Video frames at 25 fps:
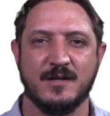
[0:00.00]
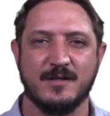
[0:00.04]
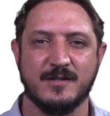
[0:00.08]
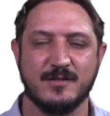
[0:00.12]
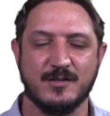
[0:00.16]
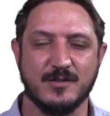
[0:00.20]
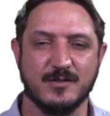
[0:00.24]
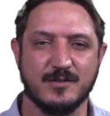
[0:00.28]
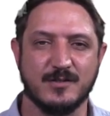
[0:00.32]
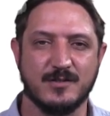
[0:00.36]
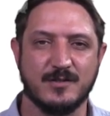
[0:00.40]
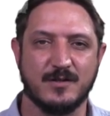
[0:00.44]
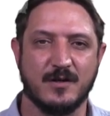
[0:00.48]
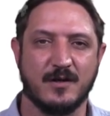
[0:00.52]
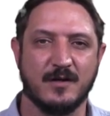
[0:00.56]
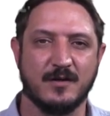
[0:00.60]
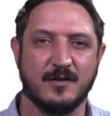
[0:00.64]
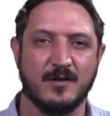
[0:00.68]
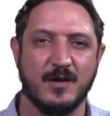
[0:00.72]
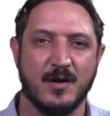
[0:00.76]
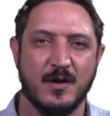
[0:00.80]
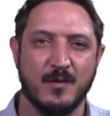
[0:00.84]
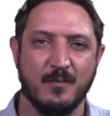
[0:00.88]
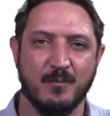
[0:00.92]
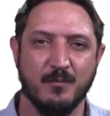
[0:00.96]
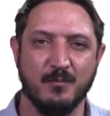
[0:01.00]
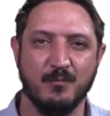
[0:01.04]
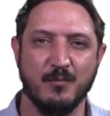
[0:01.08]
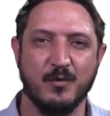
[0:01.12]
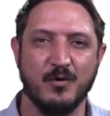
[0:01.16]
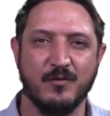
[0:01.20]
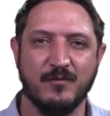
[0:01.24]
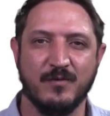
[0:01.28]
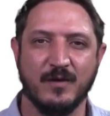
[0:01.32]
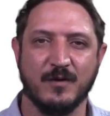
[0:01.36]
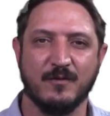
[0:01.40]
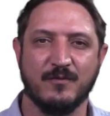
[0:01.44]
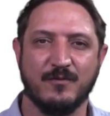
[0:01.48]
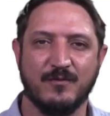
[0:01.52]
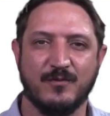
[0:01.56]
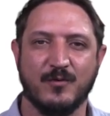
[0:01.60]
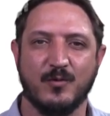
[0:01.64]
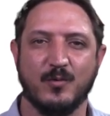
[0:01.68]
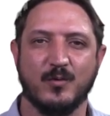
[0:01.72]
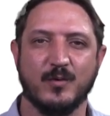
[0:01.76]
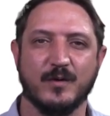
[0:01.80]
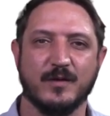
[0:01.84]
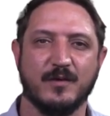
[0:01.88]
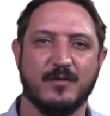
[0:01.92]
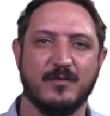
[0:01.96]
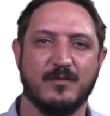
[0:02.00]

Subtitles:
to start moving forward